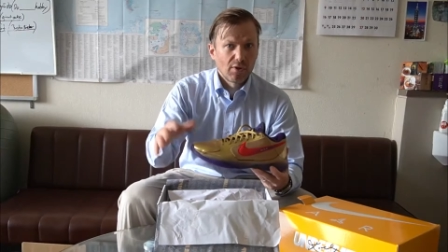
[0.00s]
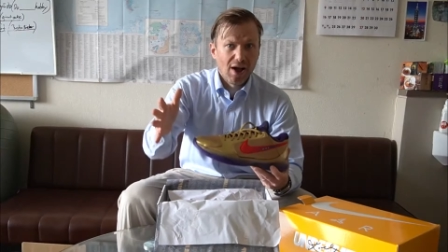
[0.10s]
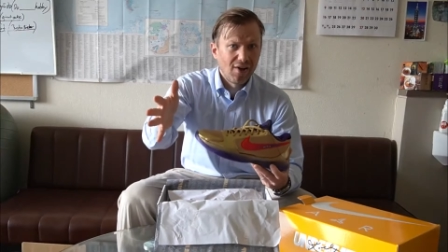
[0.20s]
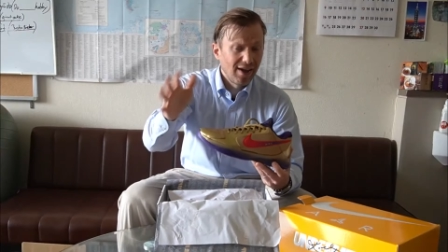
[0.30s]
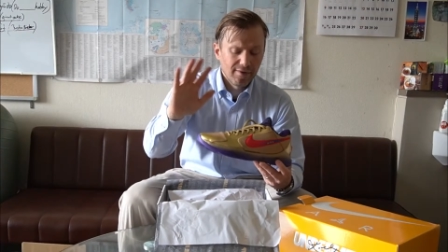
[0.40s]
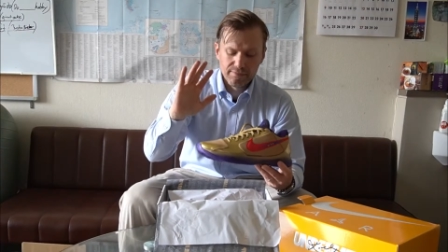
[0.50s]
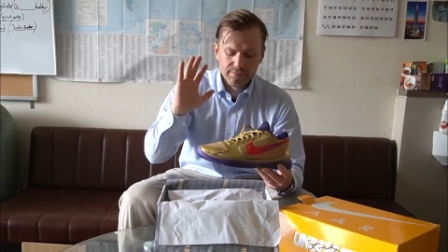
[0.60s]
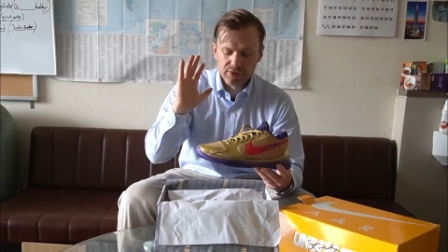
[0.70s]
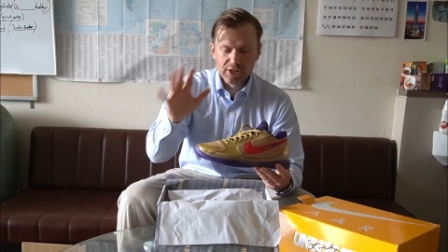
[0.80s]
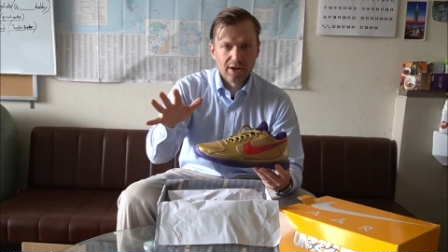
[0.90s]
I'll have
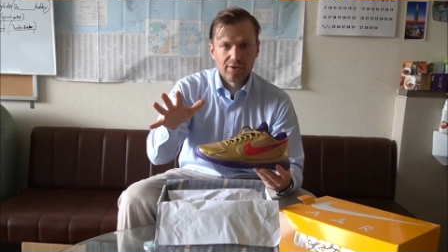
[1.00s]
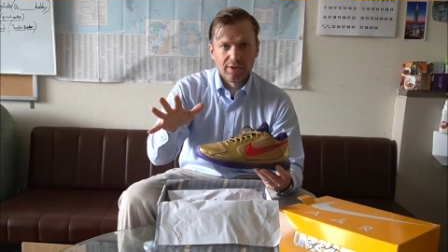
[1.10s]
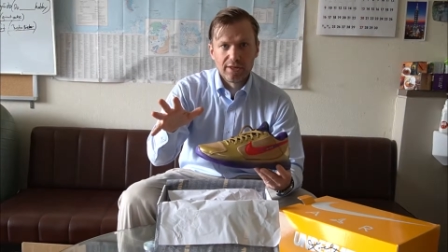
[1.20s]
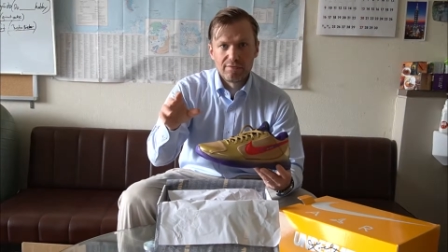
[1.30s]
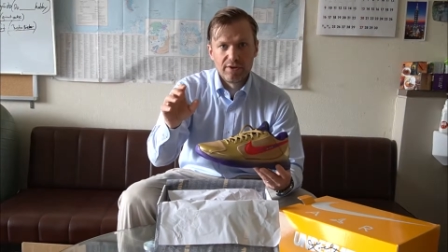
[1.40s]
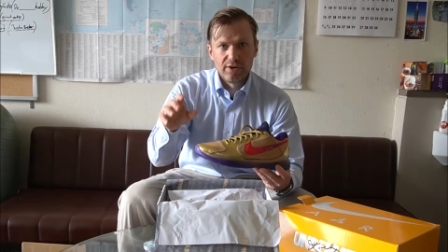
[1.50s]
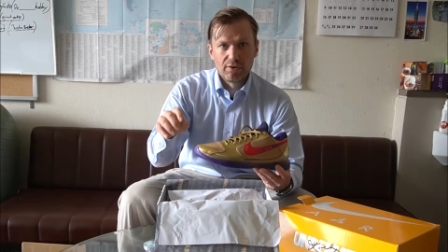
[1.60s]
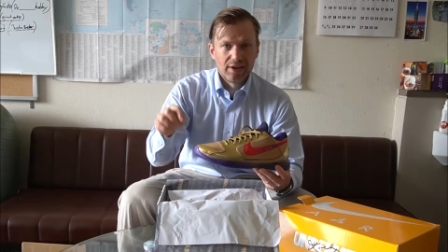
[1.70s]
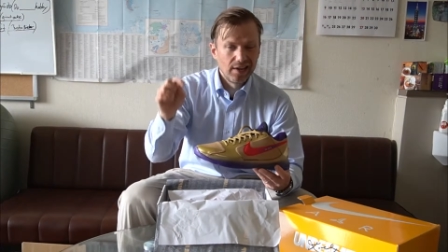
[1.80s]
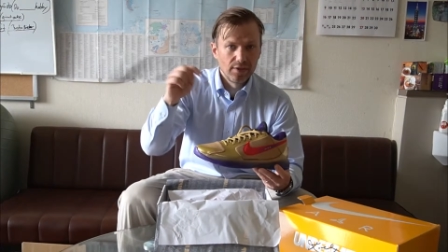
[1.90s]
Jacques Slade's
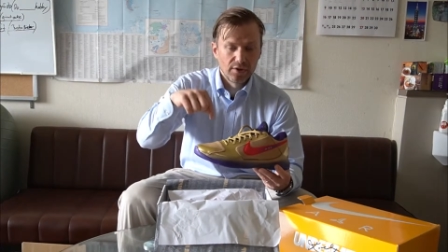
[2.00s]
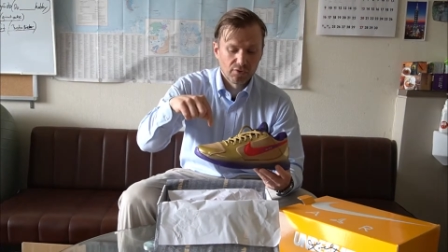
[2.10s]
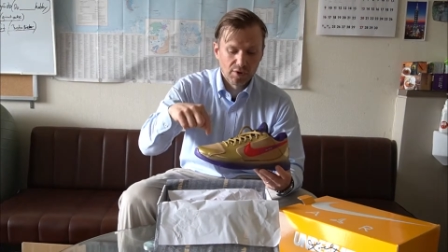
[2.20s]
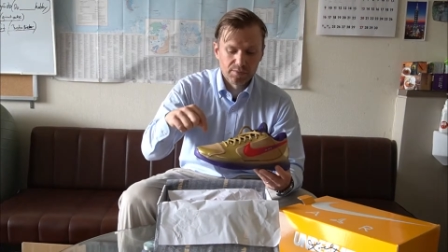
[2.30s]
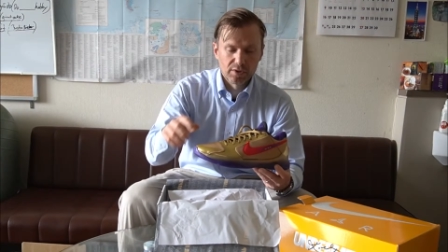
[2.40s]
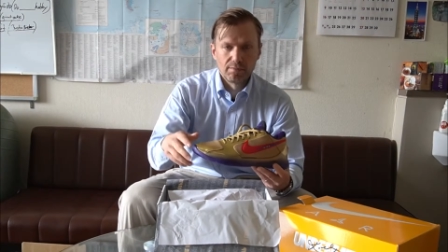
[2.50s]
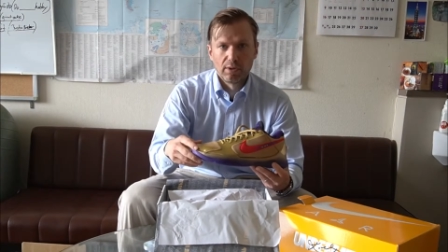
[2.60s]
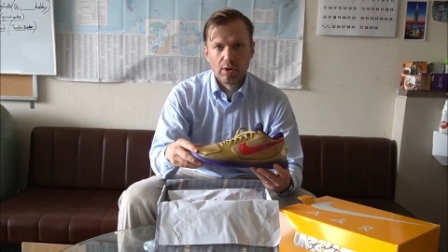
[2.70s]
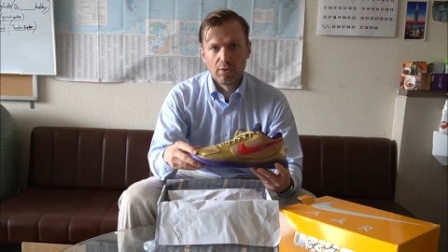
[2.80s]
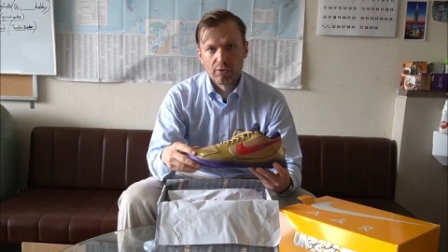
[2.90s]
video in the description
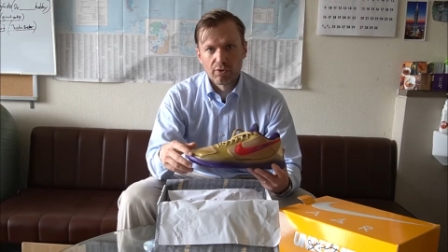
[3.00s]
below.